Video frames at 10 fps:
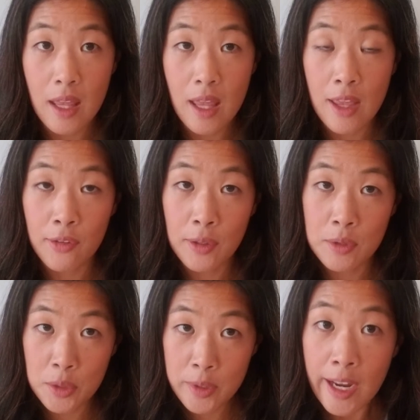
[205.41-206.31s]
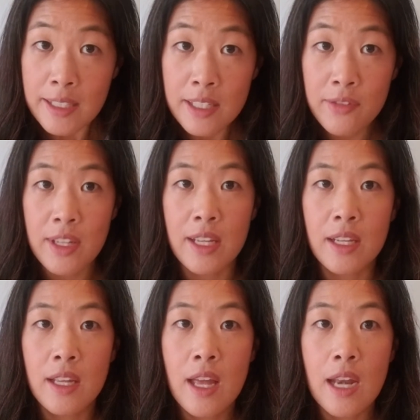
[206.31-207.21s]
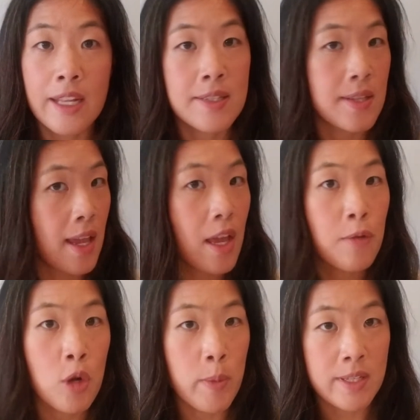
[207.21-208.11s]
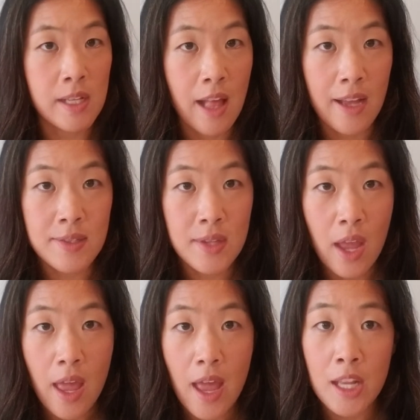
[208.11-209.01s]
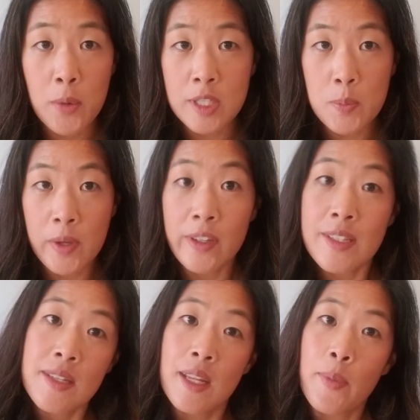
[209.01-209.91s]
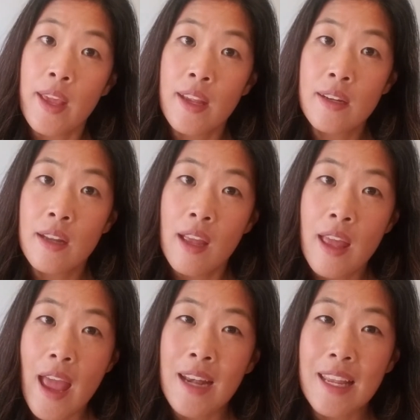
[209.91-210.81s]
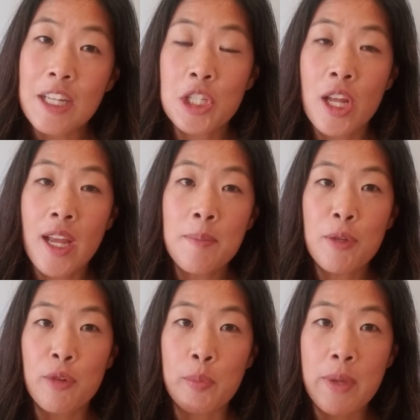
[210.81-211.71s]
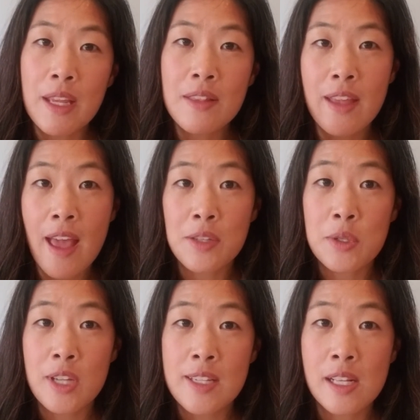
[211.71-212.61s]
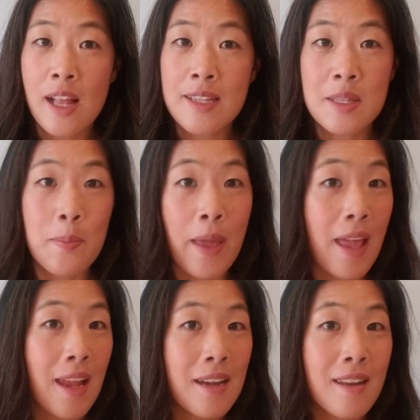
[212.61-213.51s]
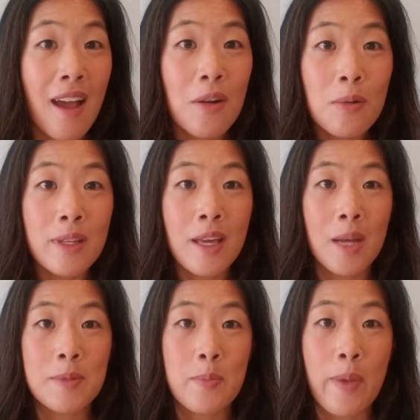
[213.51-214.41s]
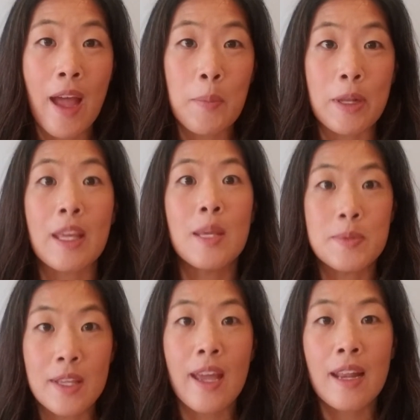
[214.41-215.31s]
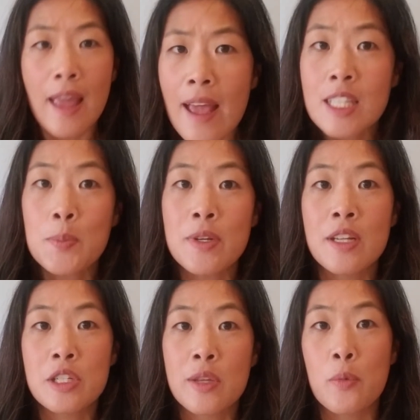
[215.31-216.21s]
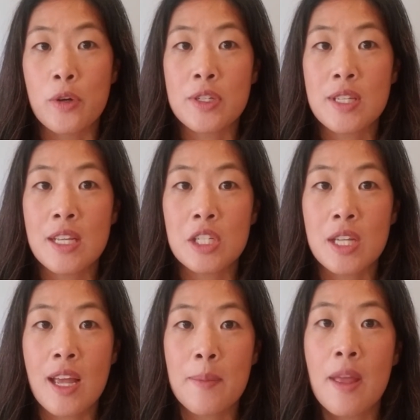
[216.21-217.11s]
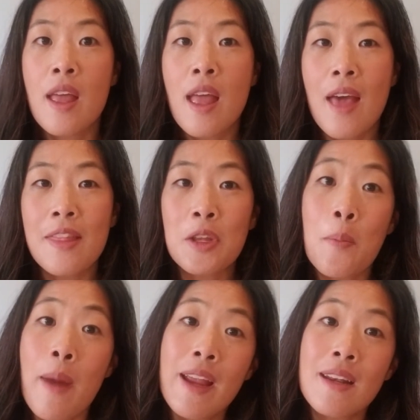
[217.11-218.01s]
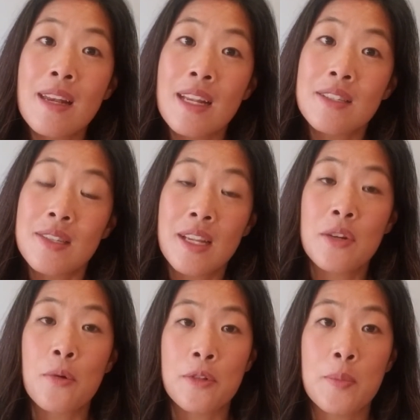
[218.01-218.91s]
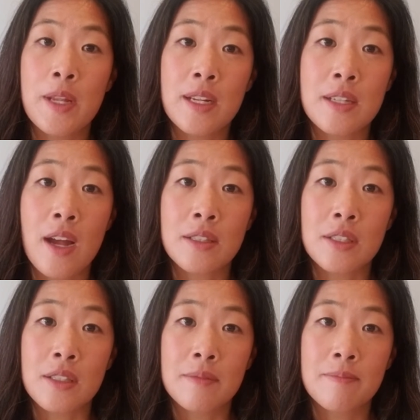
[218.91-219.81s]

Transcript: If you do an activity, let's say aerobics class, and you experience knee pain, and each time you repeat the exercise class, the pain not only comes back but keeps getting exponentially worse each time, then you might need to see an orthopedic doctor.